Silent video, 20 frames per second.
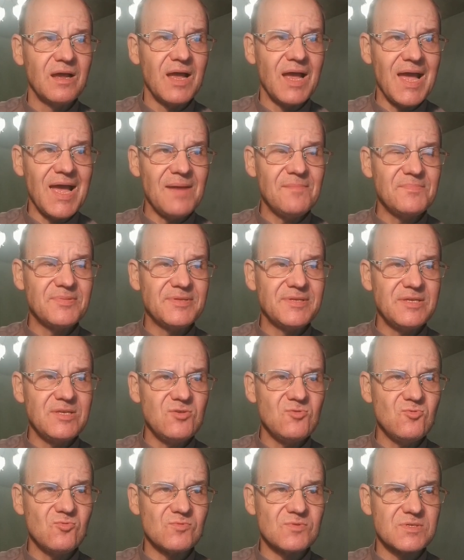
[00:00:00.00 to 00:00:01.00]

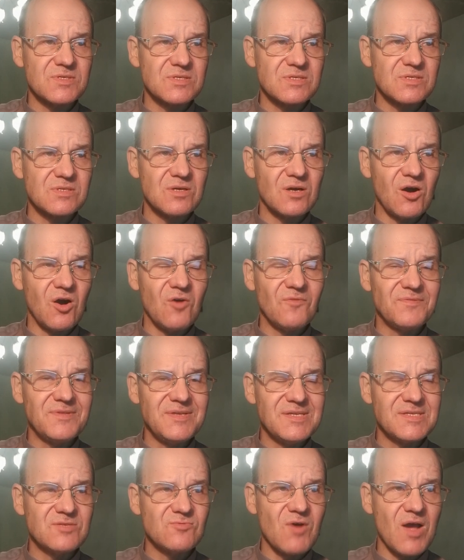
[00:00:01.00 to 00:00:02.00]
emptiness of
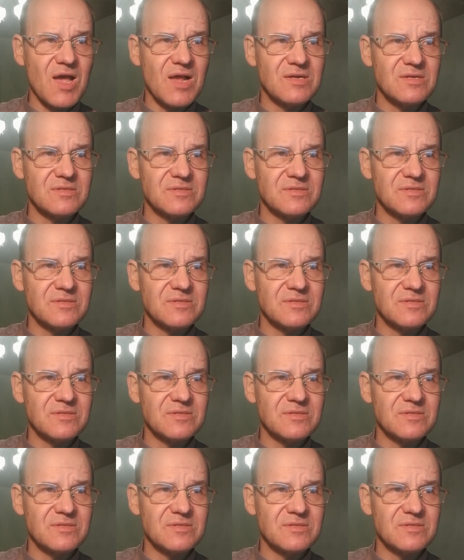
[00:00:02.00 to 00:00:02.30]
this world.